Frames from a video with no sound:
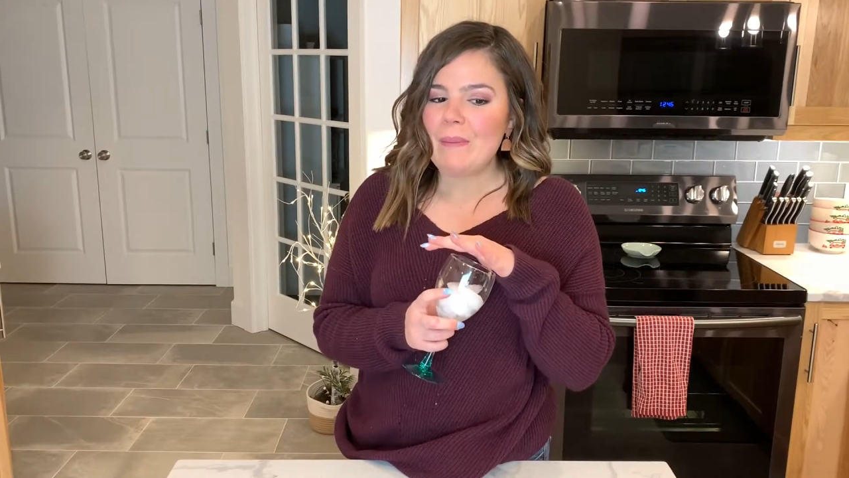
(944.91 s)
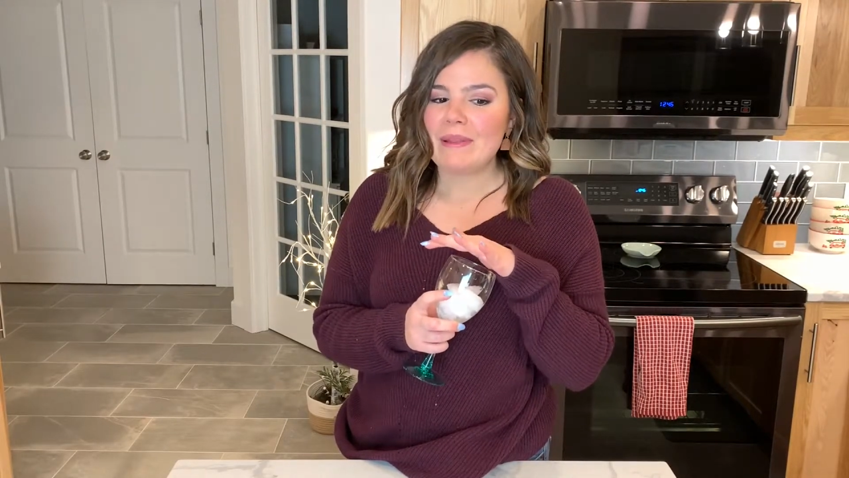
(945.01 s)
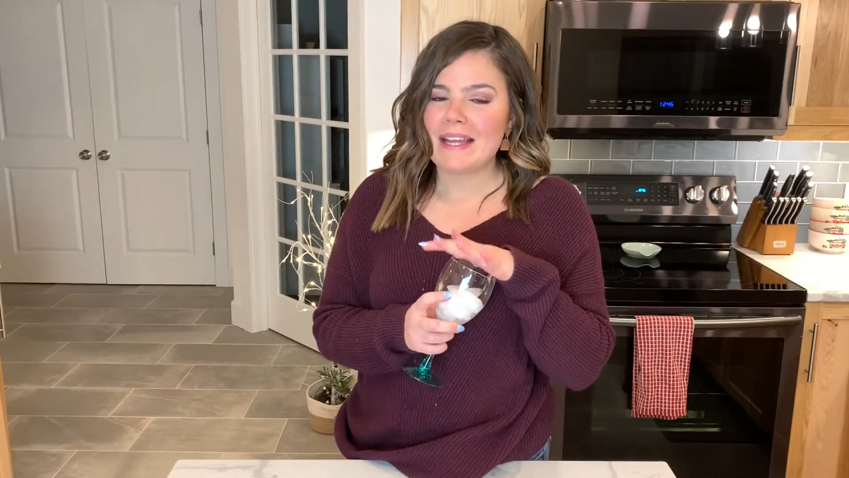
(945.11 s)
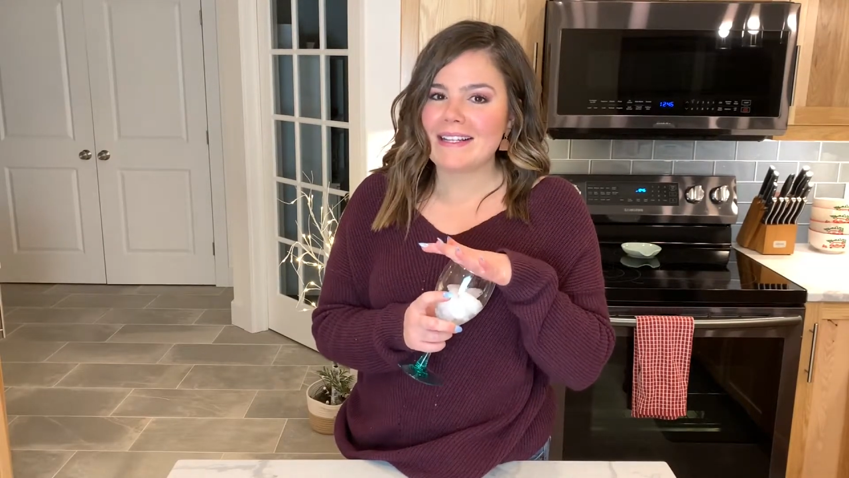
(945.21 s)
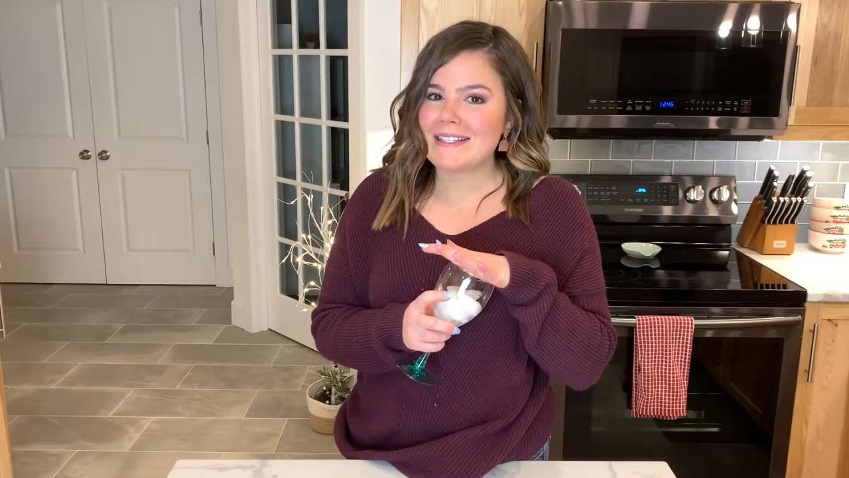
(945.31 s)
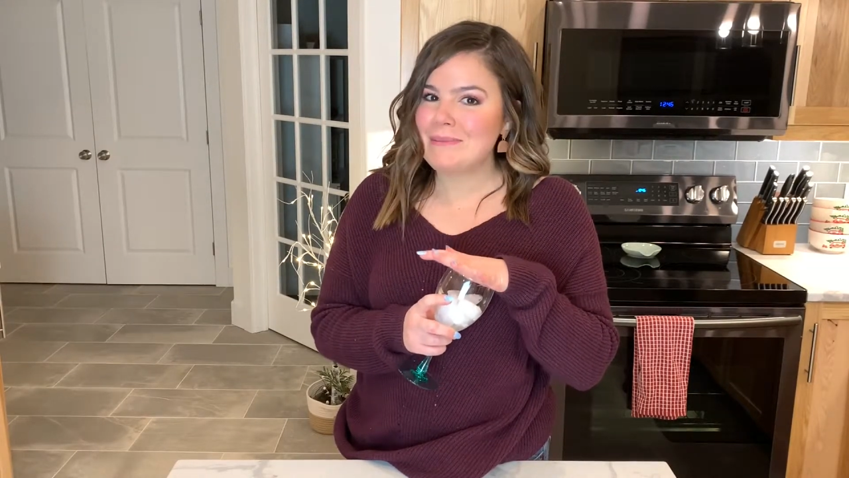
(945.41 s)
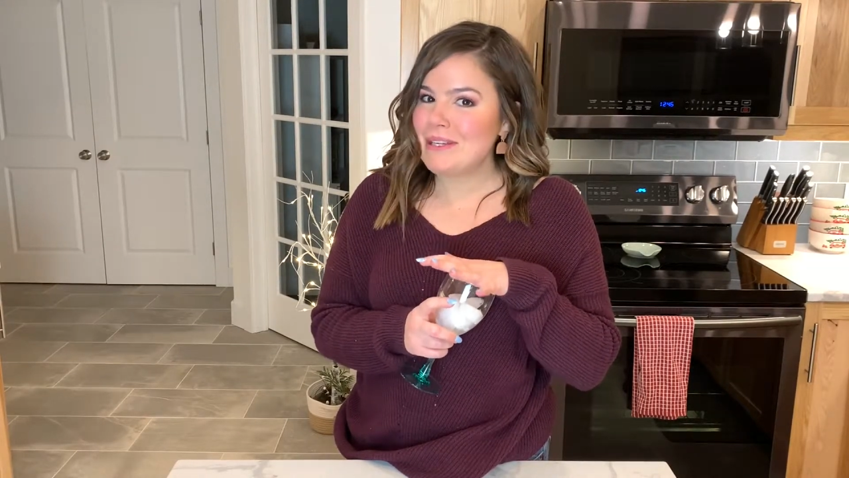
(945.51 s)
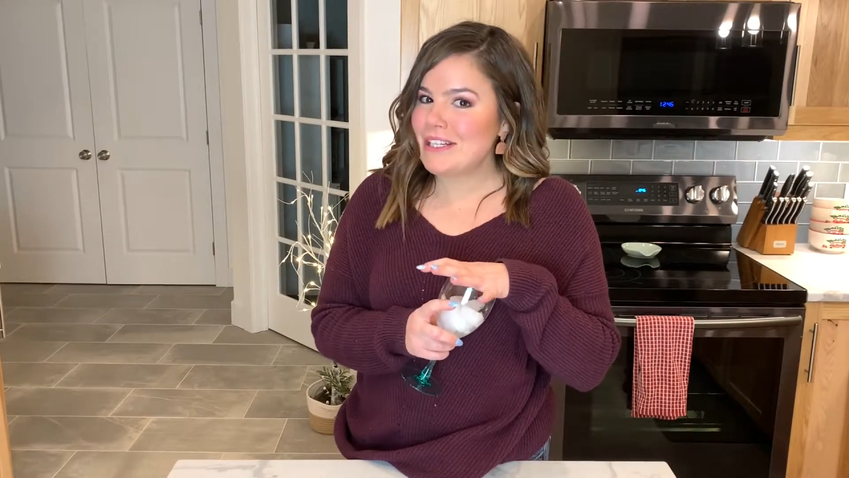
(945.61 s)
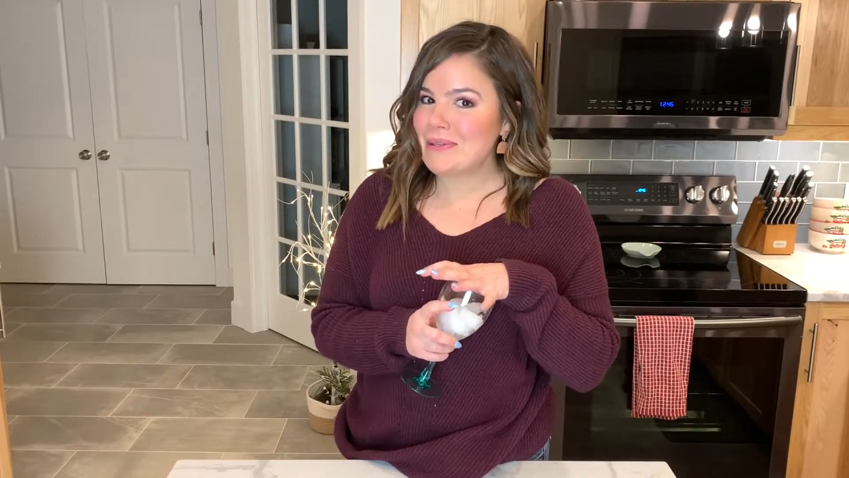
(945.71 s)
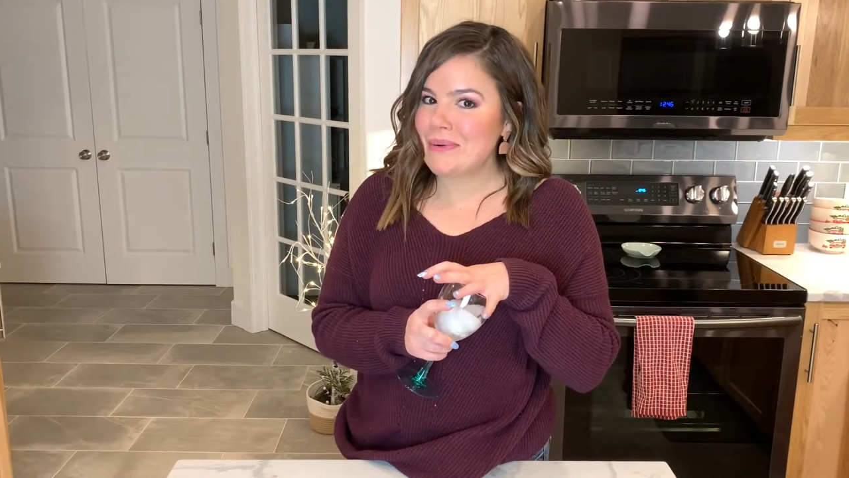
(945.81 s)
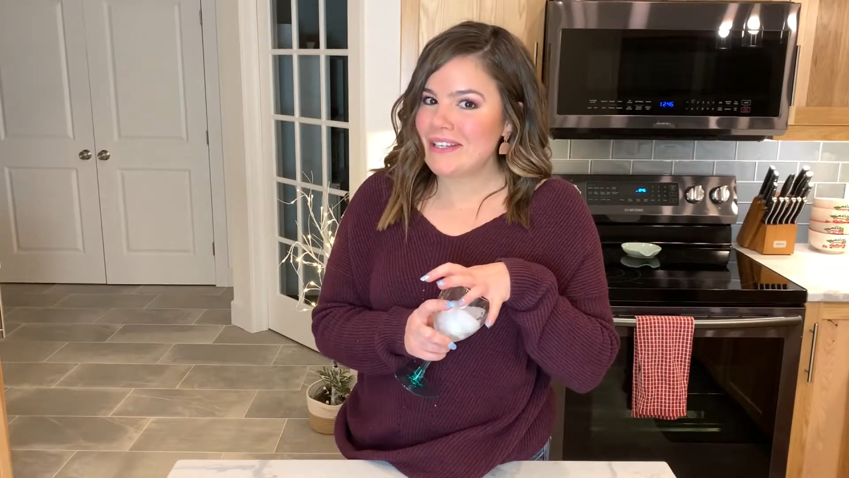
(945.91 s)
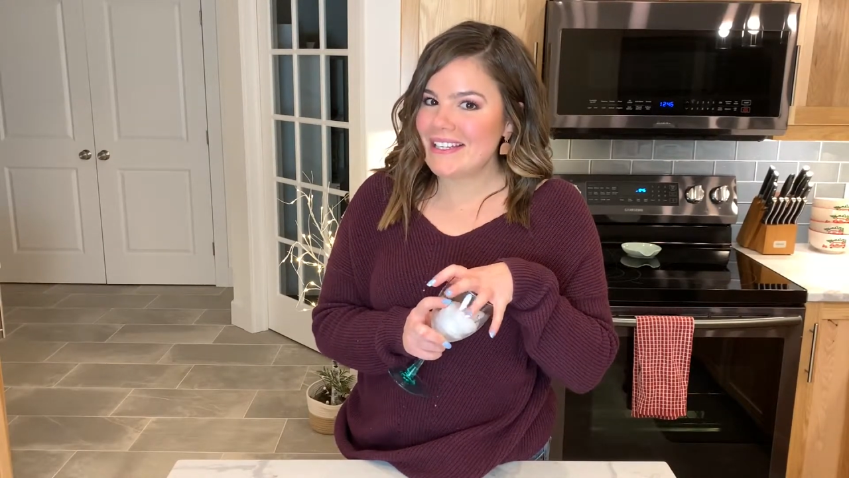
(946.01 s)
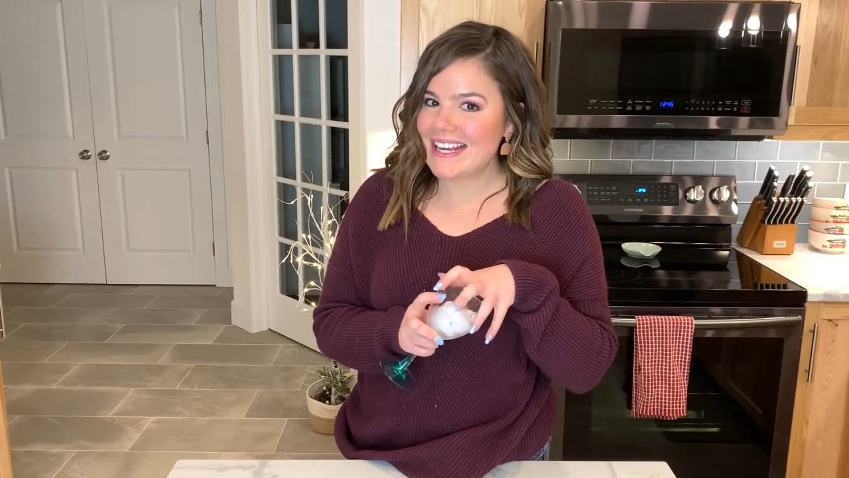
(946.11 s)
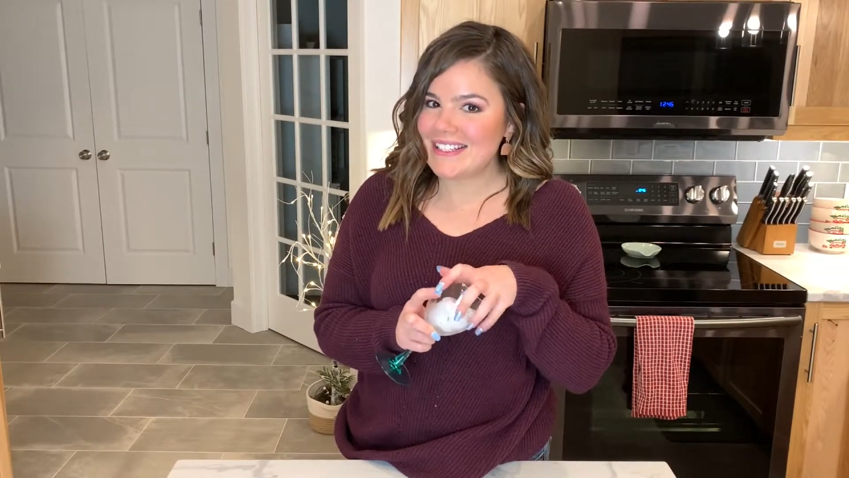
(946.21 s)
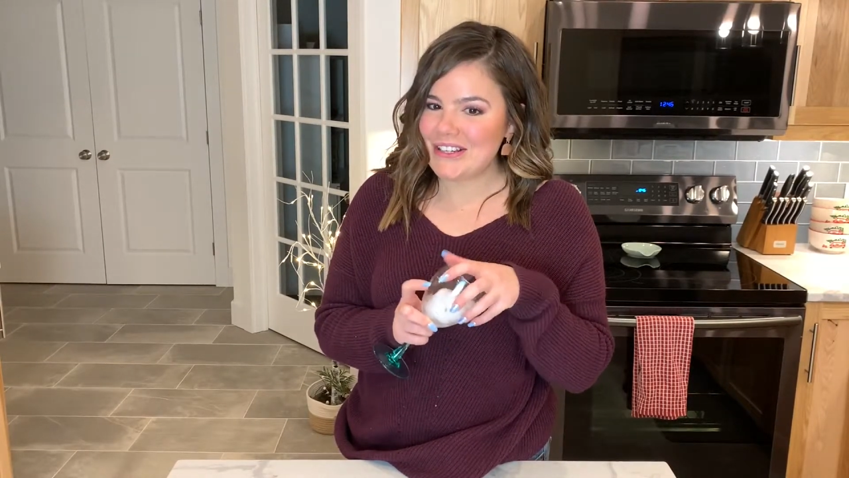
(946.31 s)
but that doesn't mean it's going to
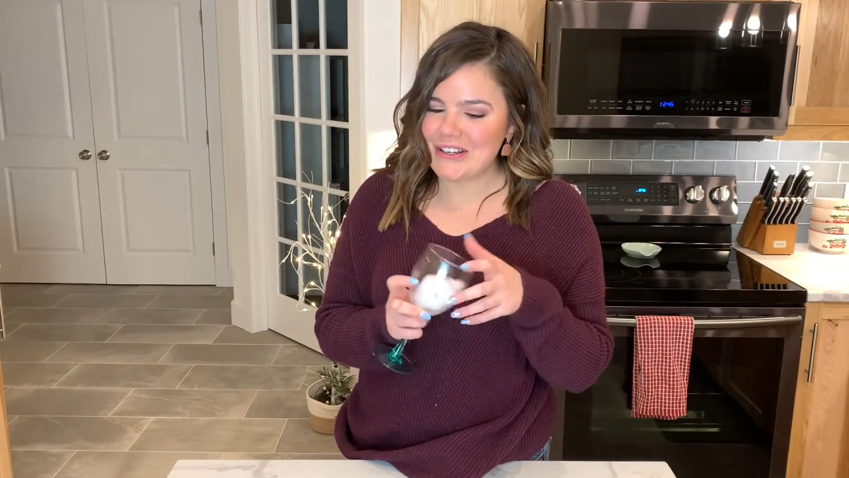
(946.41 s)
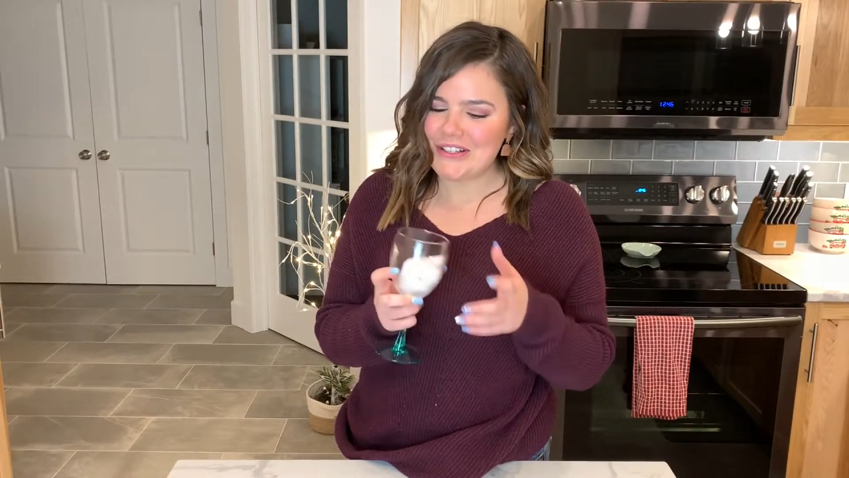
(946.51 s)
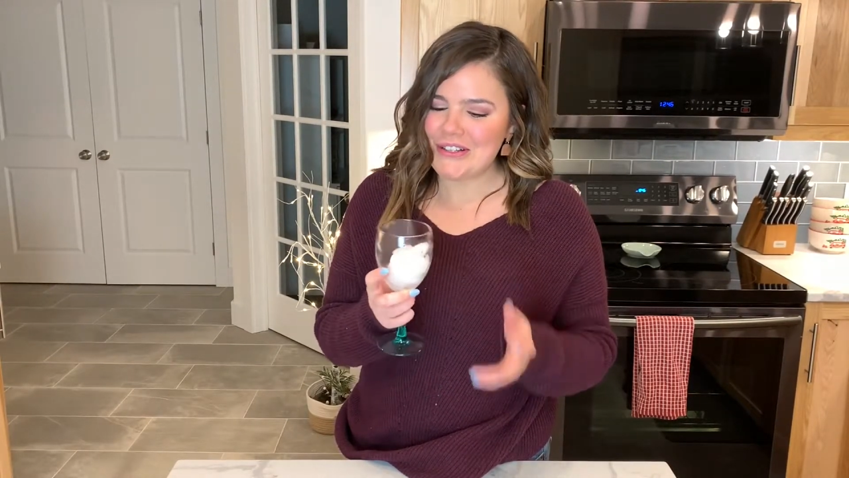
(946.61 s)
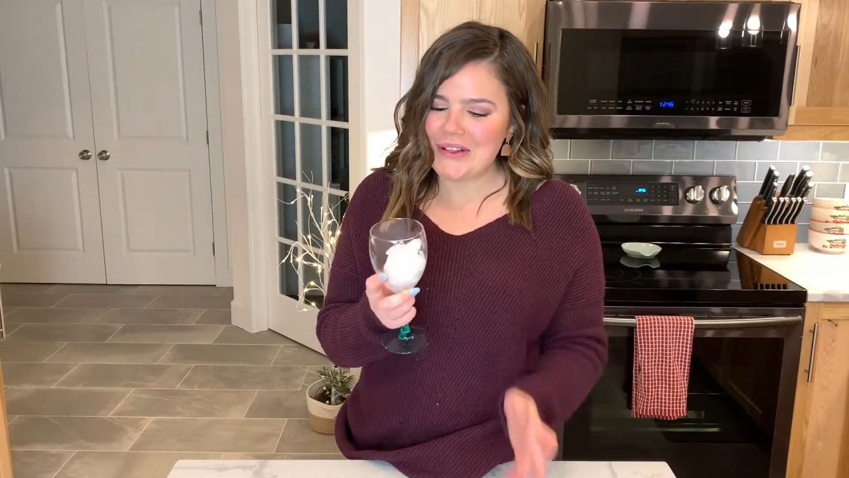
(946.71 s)
taste good.